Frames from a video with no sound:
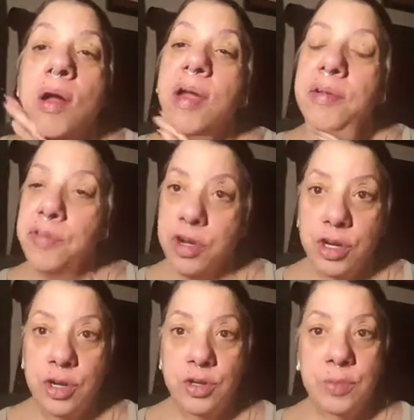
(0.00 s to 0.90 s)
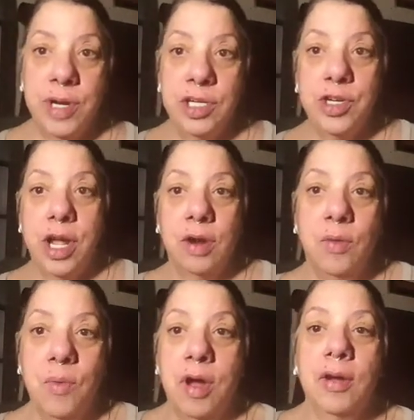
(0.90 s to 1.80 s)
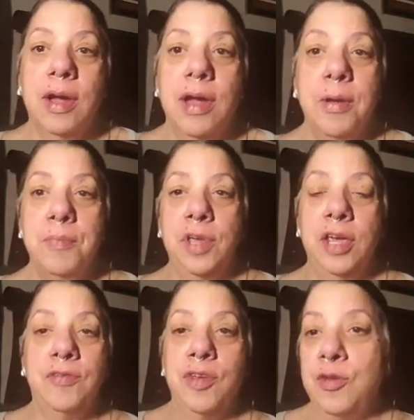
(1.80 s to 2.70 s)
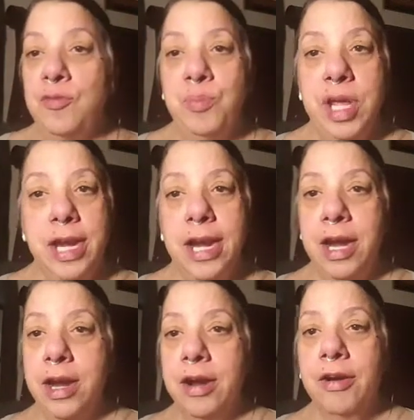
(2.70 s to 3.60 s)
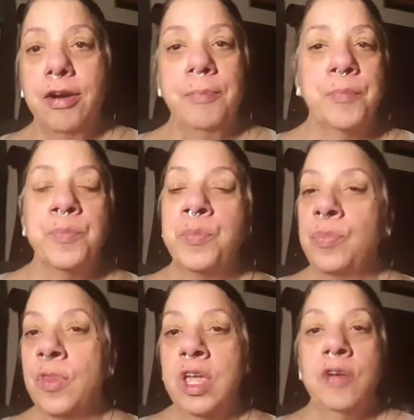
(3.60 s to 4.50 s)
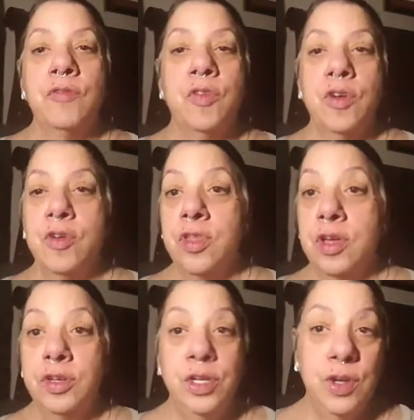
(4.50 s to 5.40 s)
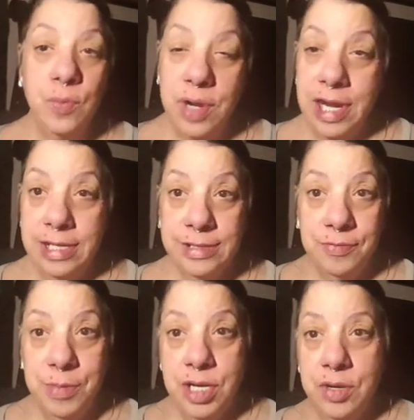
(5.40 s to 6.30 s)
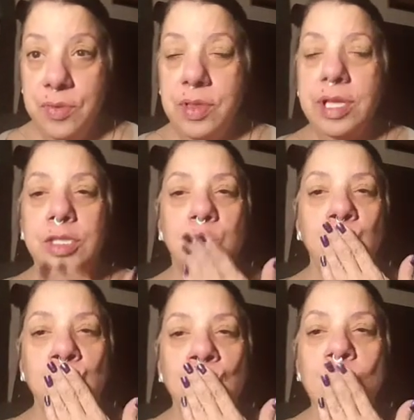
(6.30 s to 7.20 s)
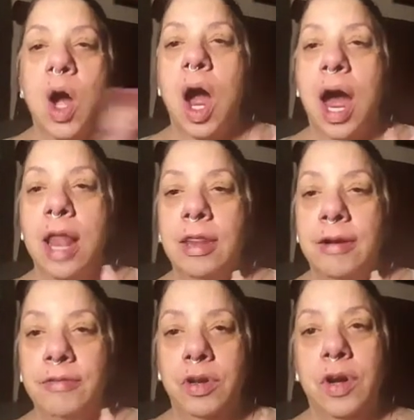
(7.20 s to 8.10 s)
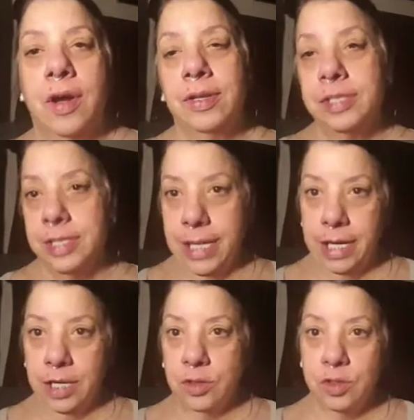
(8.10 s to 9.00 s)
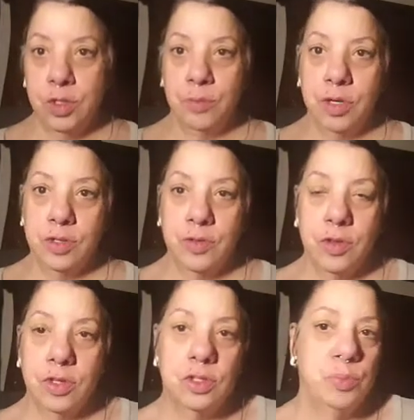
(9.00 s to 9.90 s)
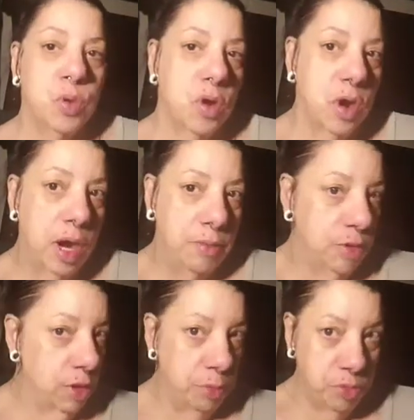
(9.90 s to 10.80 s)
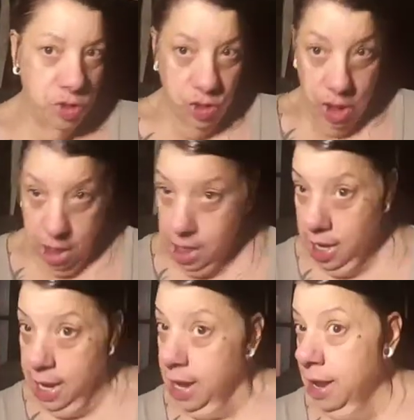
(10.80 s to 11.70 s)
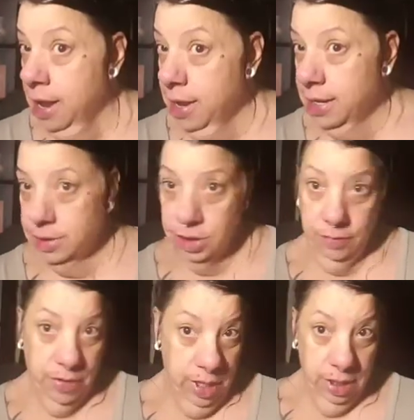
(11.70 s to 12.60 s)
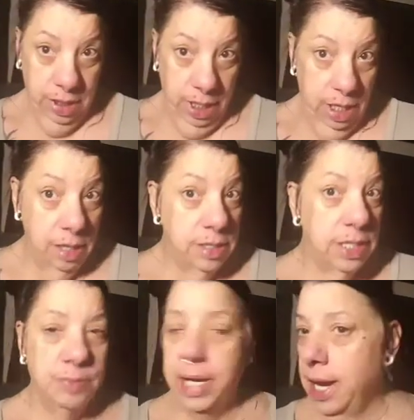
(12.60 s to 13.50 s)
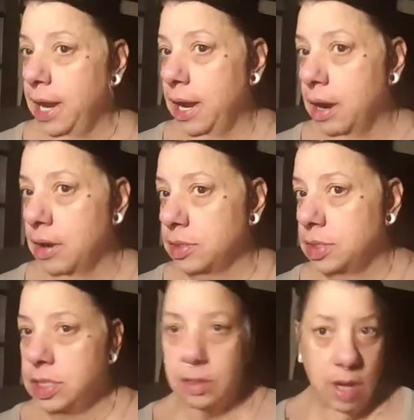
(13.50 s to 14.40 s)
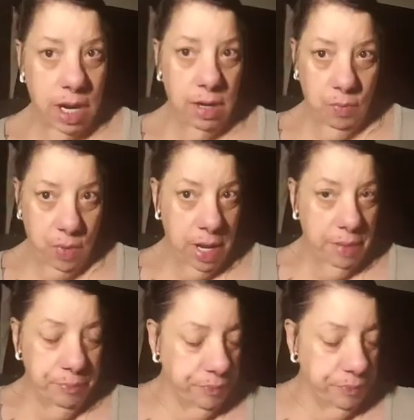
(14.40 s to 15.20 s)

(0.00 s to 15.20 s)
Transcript: If you're new to my channel, welcome. If you've been here for the 2 weeks of me doing this, I love you guys. Thank you so much for the support. I really appreciate it. Yes, I finally did my hair. It's still kind of wet.